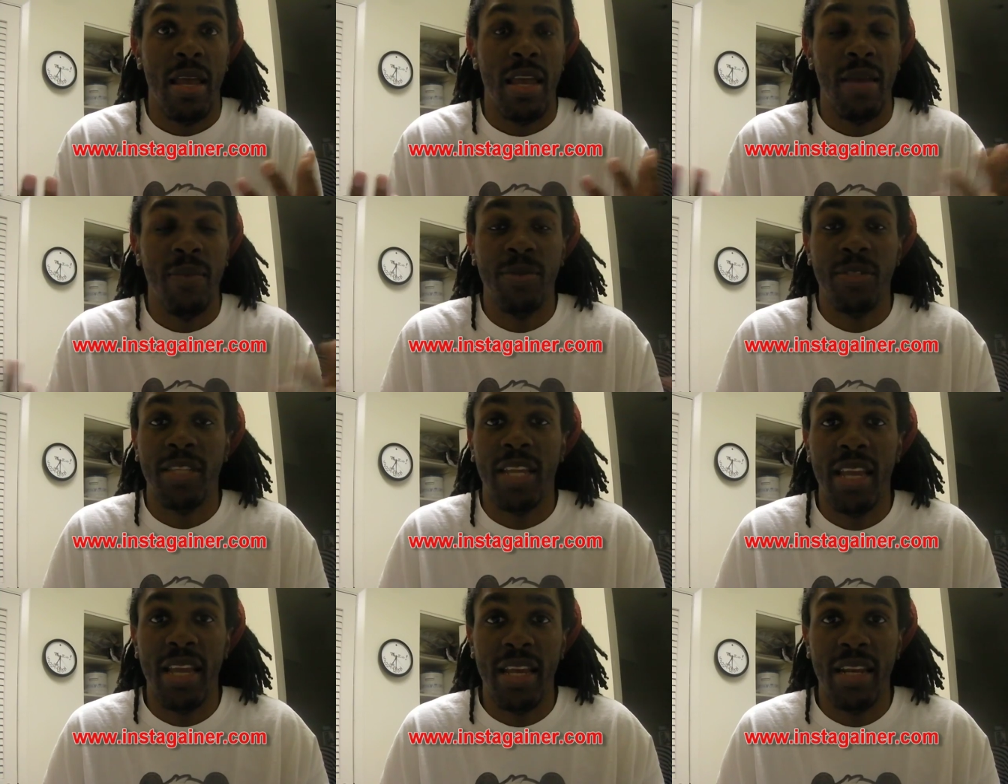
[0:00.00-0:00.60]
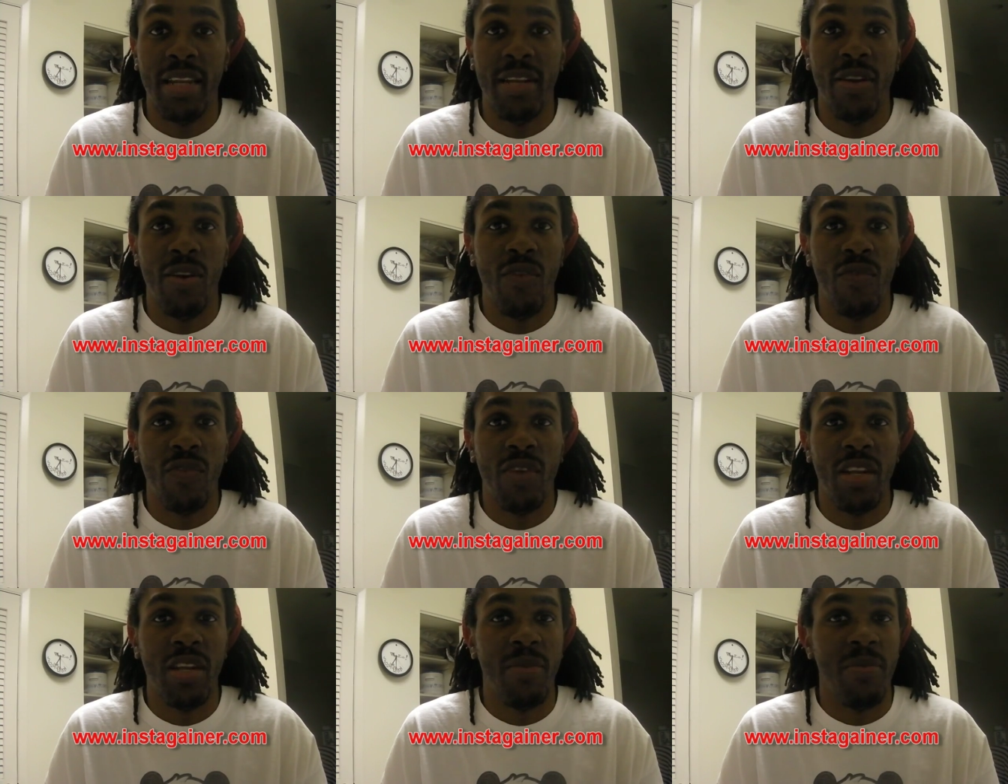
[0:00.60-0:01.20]
Him saying it
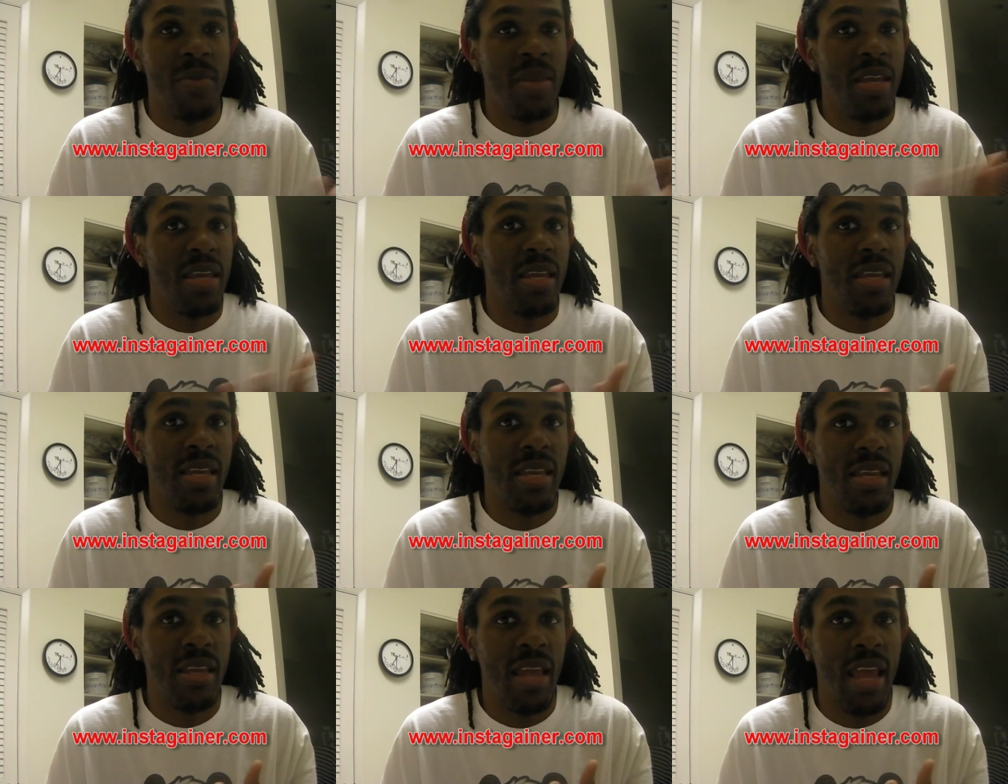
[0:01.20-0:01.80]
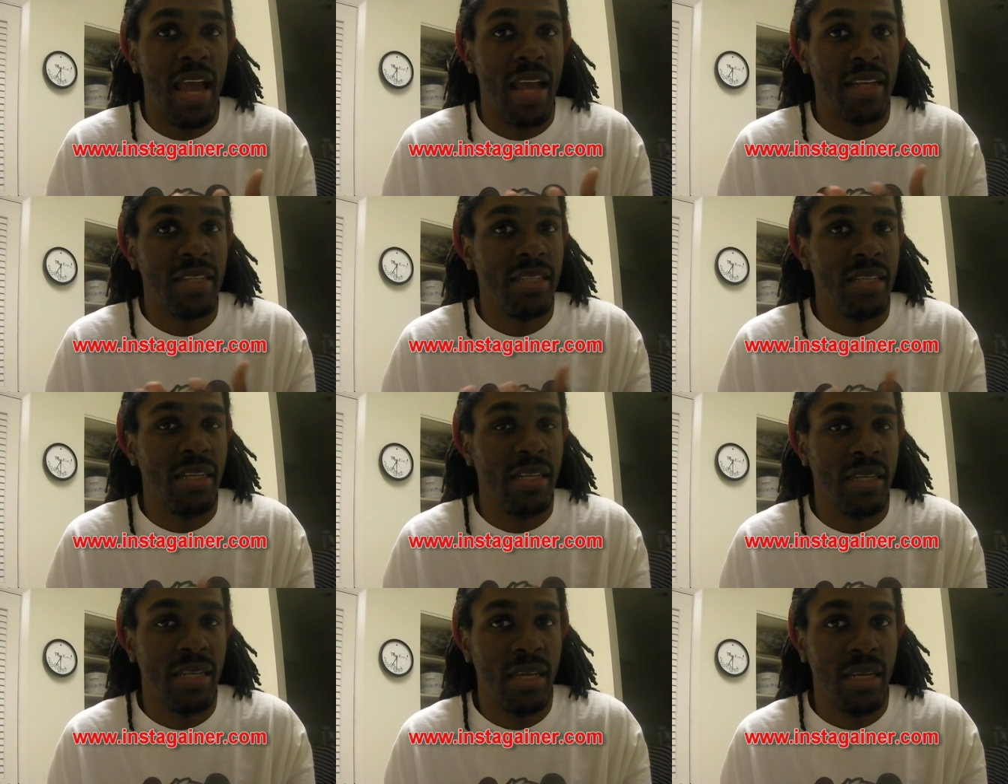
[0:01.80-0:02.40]
don't really mean he
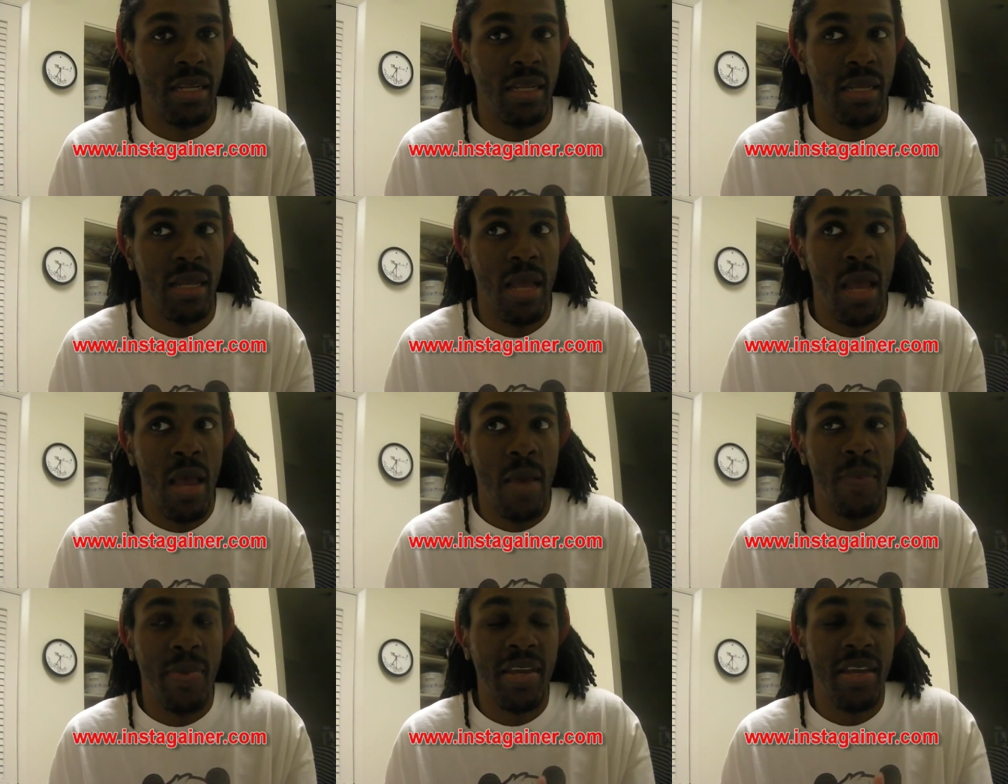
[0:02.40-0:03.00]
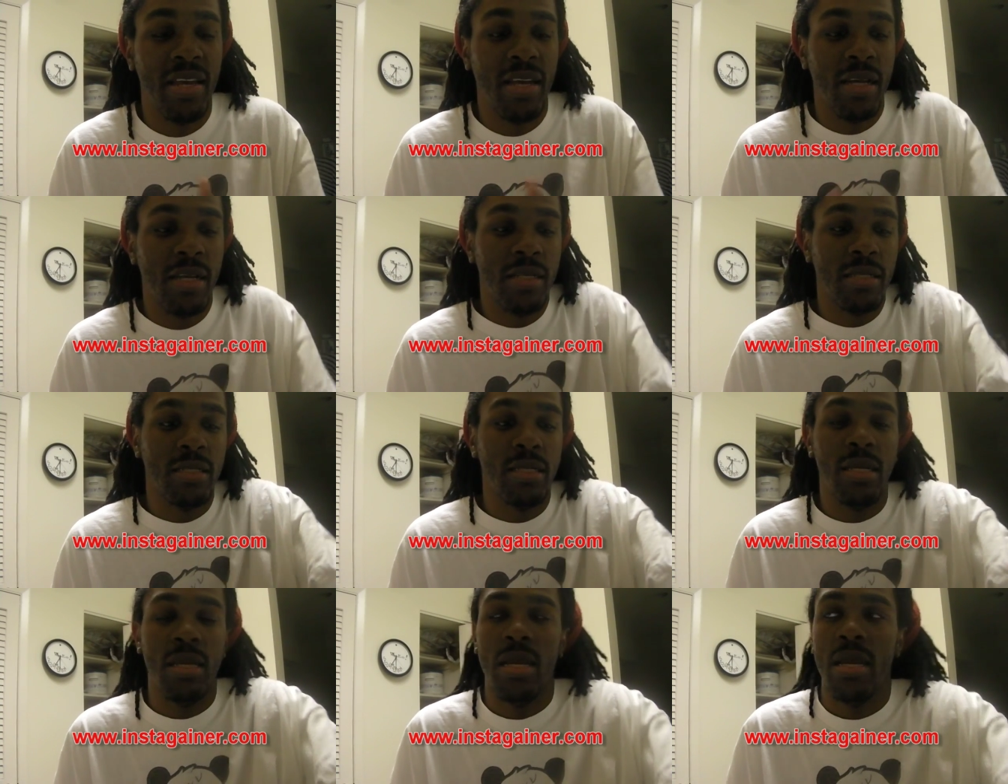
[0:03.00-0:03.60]
actually did it
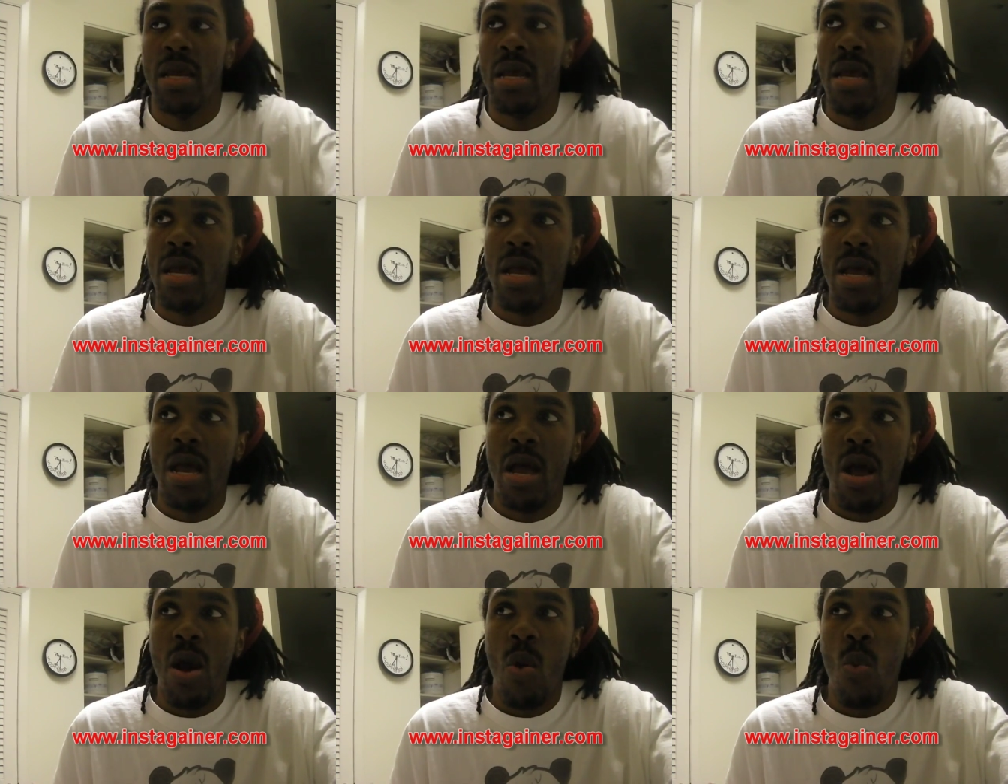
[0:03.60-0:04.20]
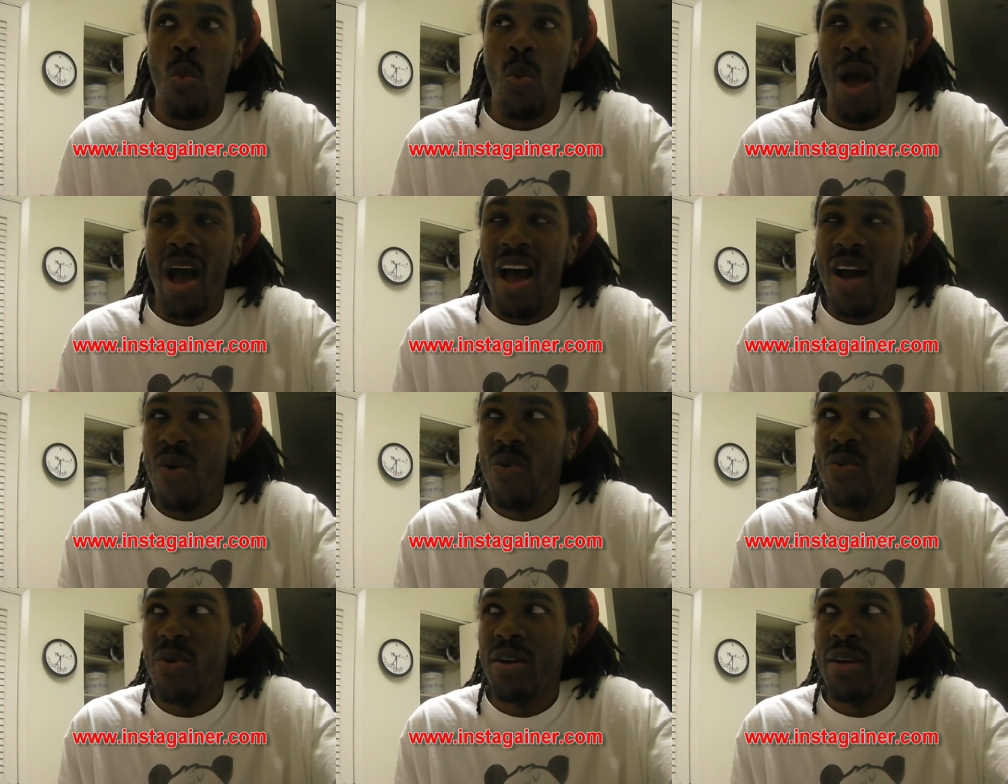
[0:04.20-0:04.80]
because
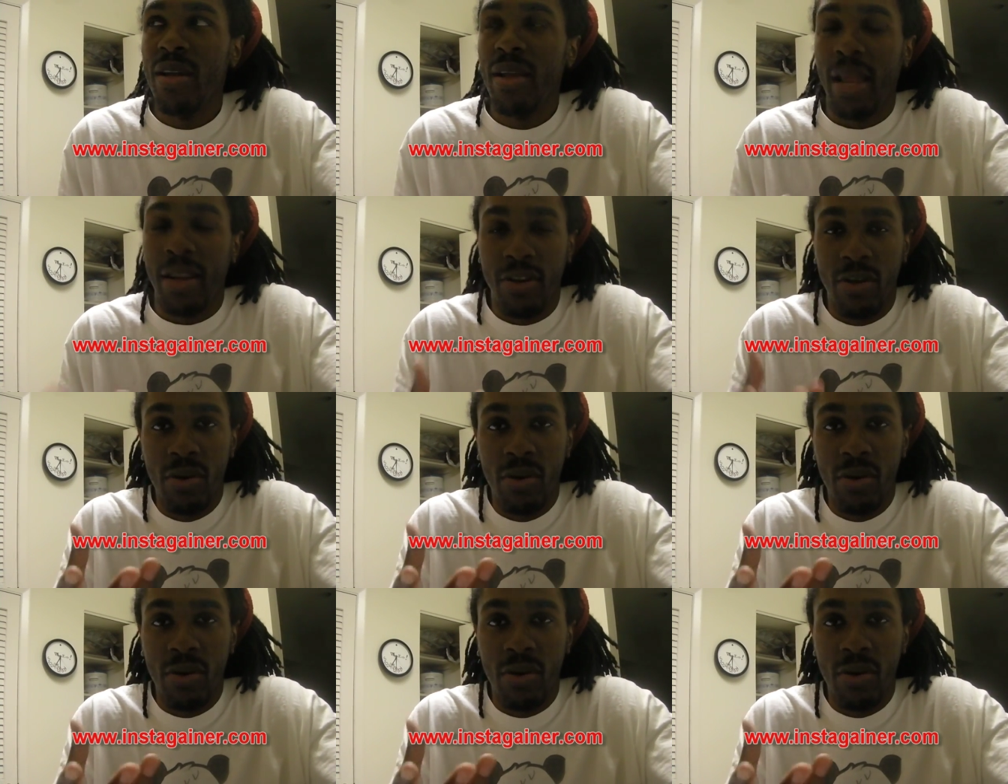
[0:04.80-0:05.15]
why would?